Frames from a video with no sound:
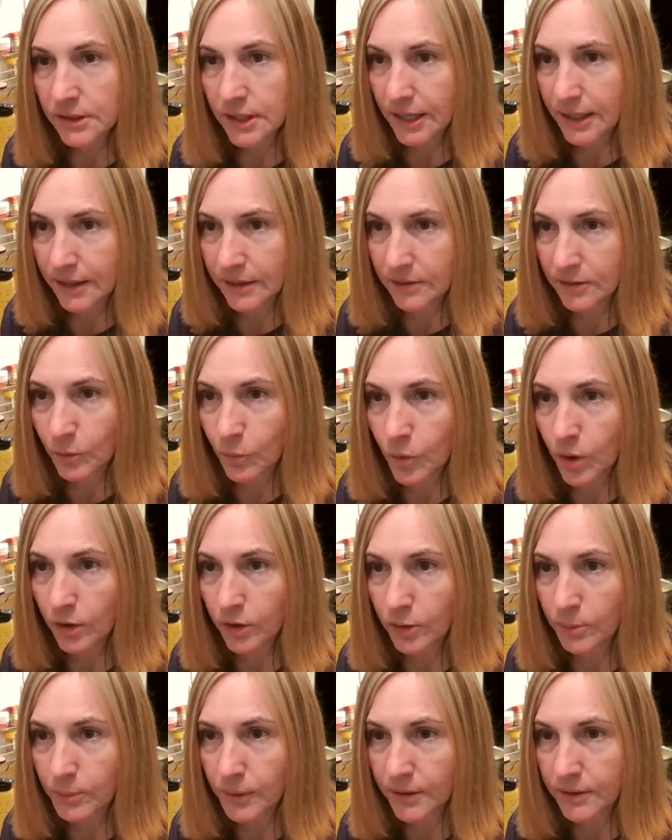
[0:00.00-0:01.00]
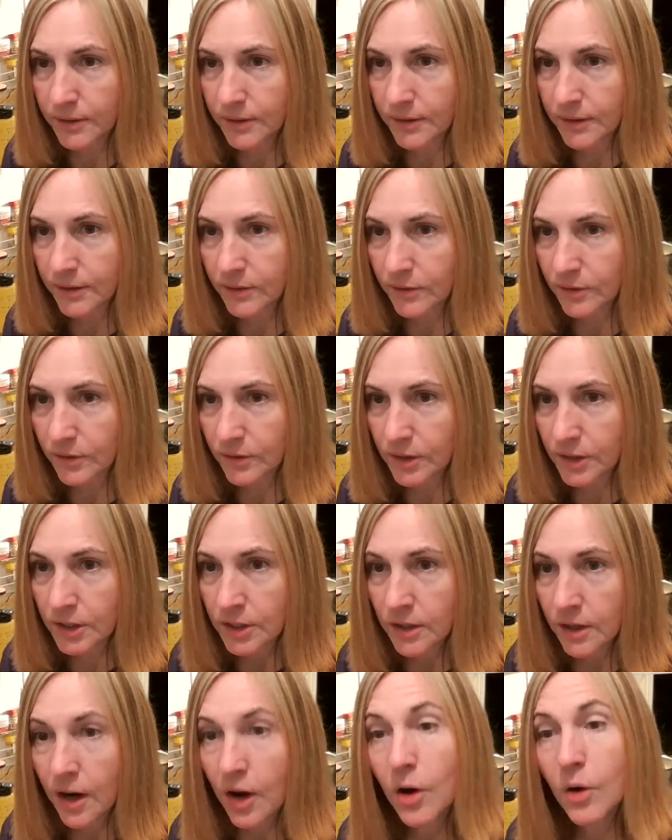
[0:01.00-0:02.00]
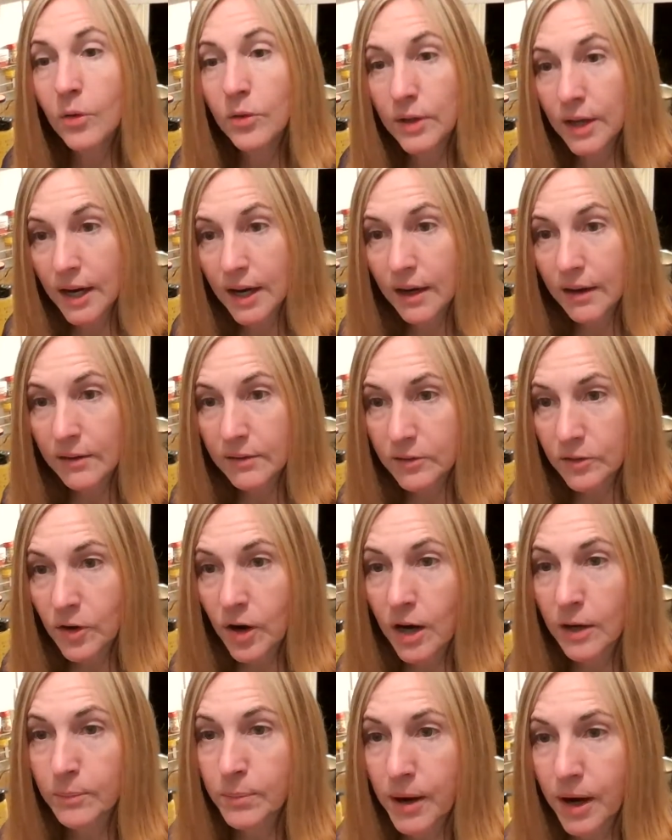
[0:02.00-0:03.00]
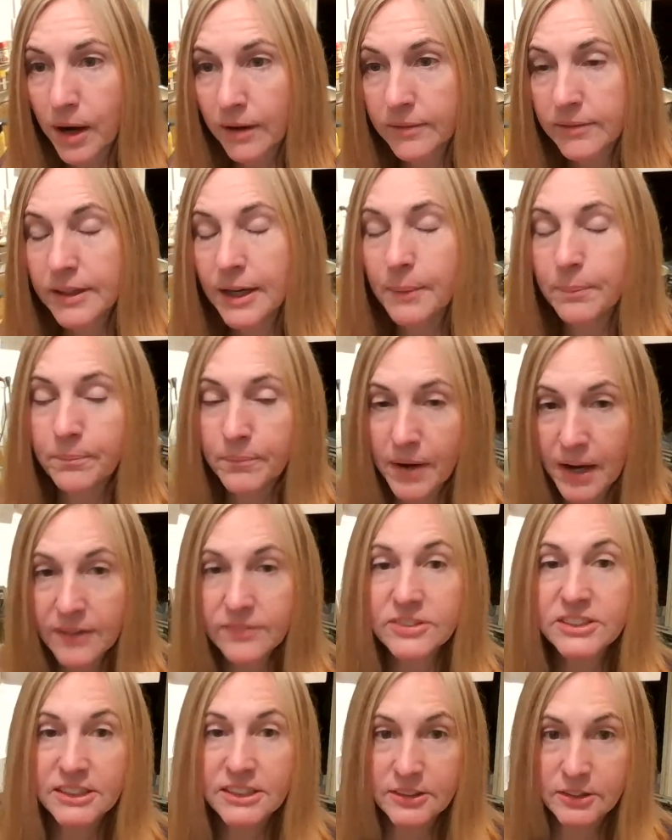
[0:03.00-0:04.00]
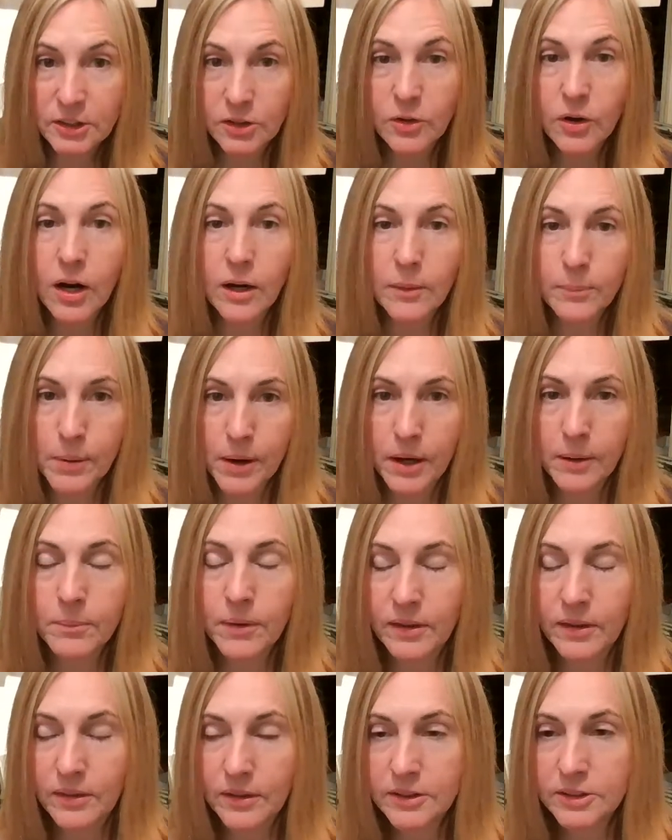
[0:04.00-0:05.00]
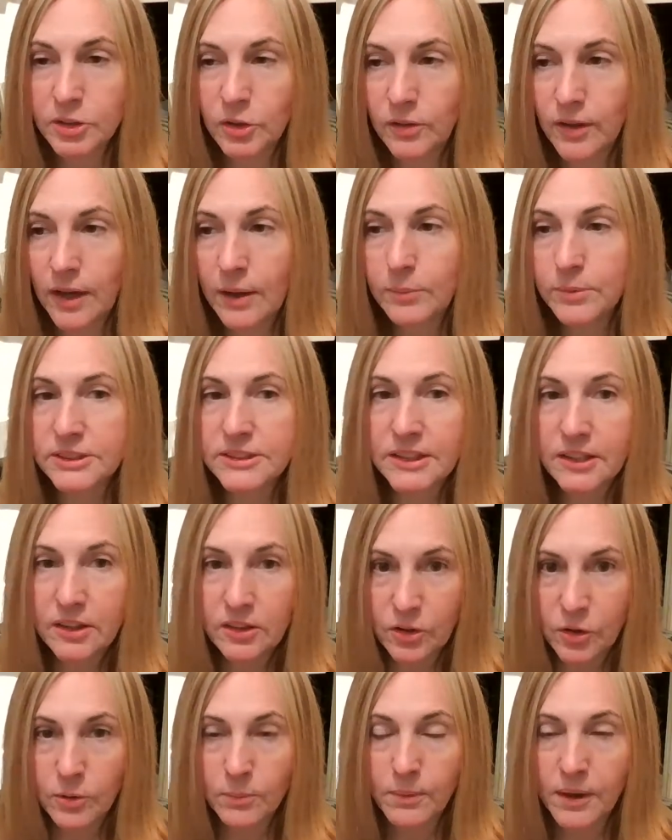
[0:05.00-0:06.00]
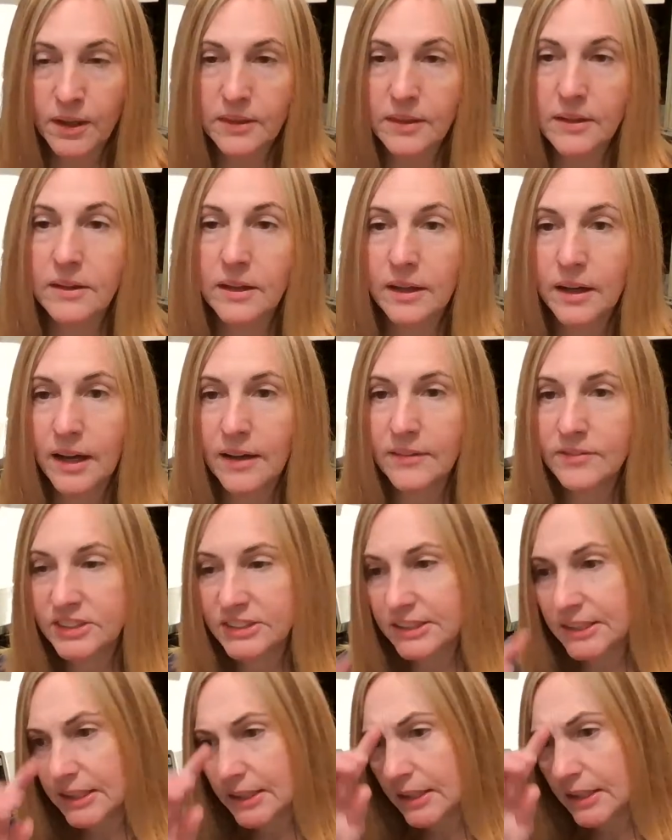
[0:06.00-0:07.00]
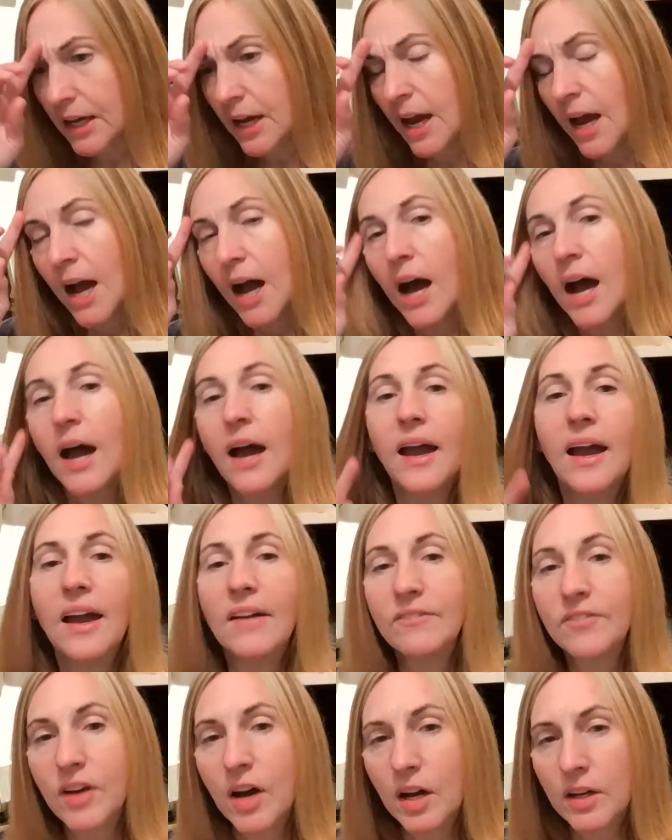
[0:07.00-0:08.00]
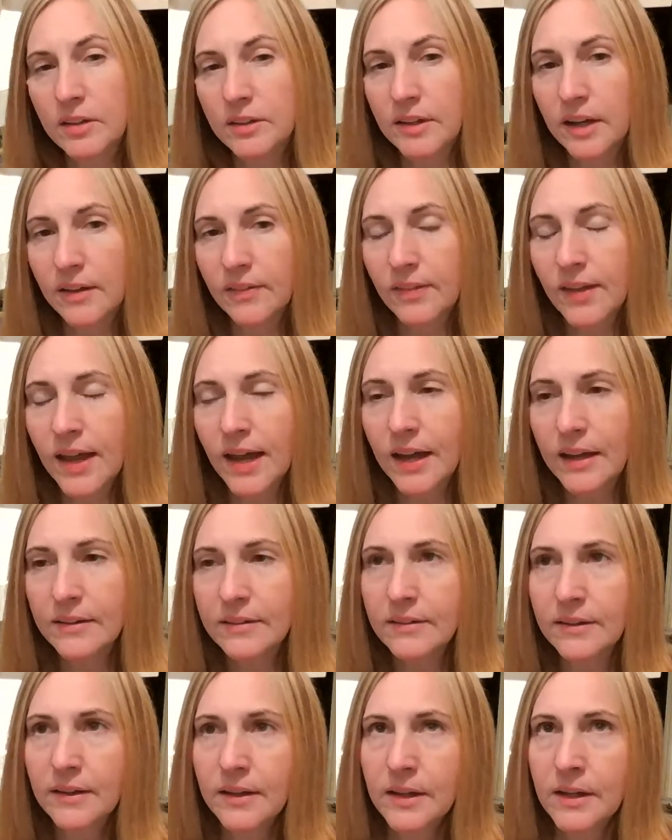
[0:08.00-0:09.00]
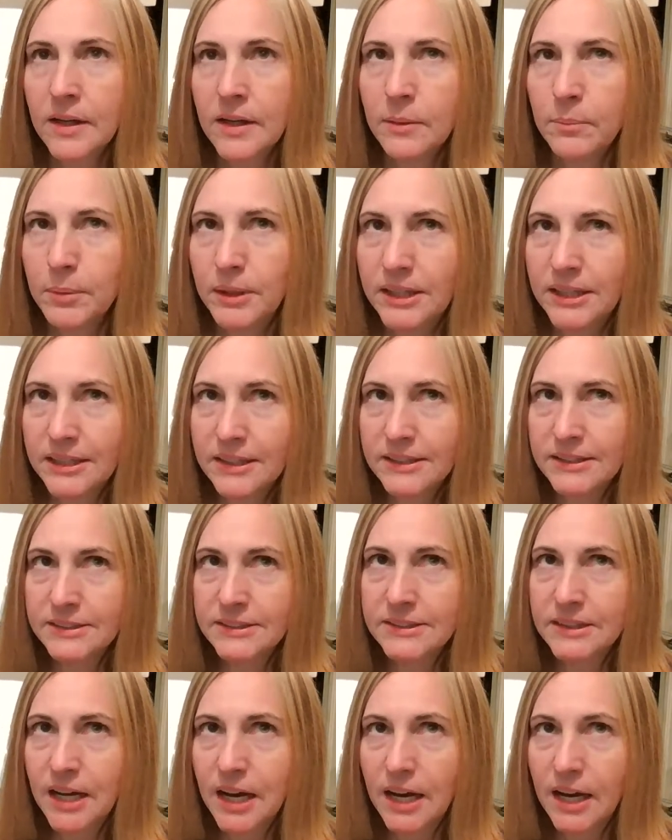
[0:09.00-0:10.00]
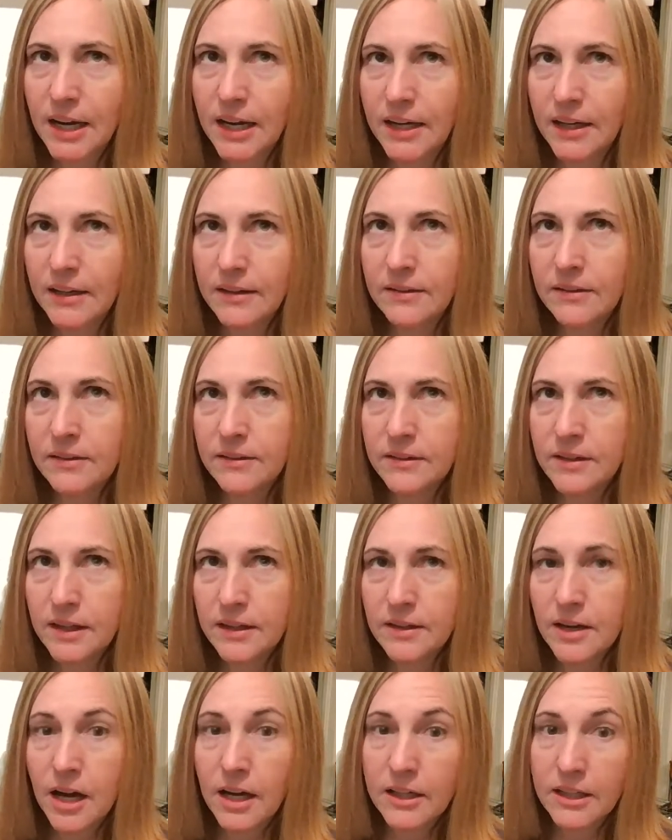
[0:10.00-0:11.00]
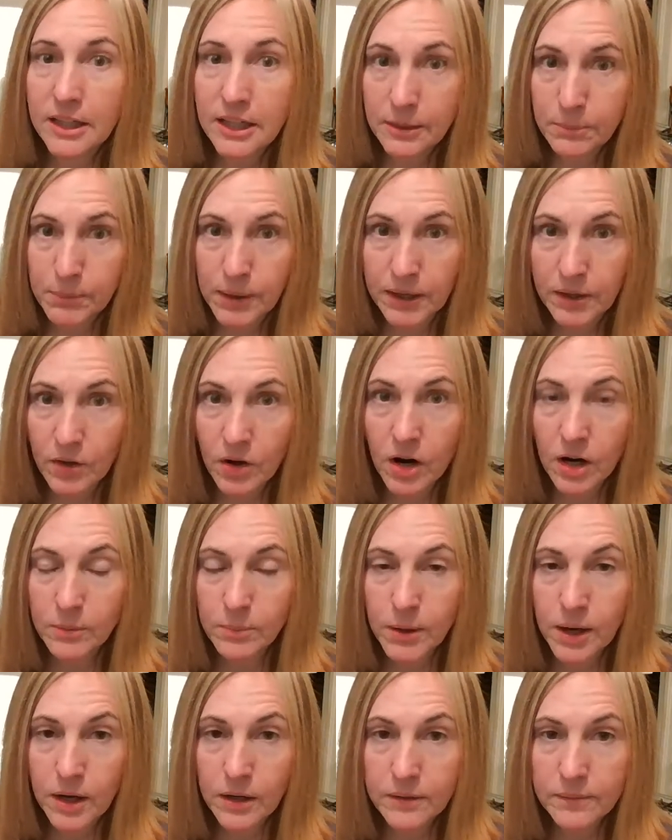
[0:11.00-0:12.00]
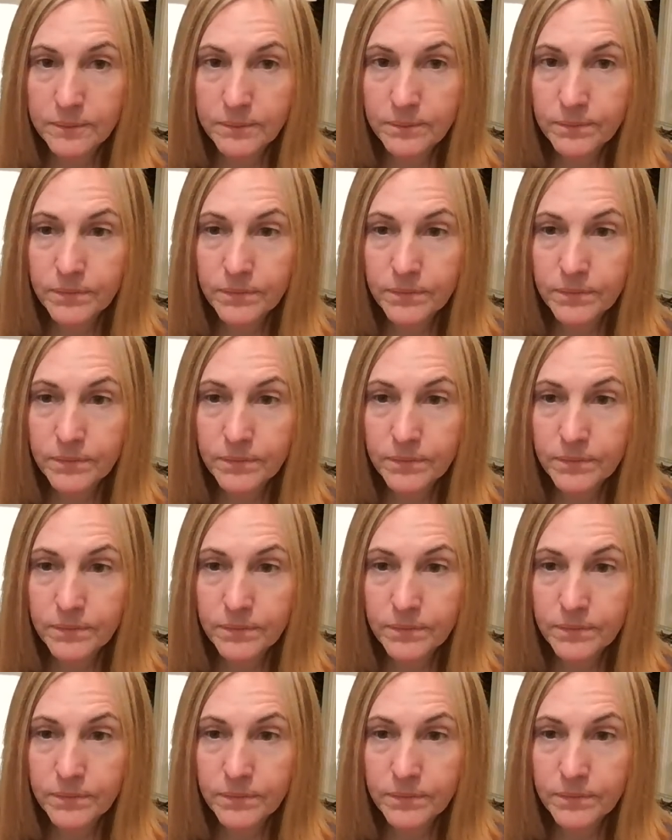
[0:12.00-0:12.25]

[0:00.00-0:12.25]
like the water method either. Oh yeah, crock pot. Yep, I've seen the crock pot method. So that was the third method that I've seen. I have not done that because I did not keep my crock pot.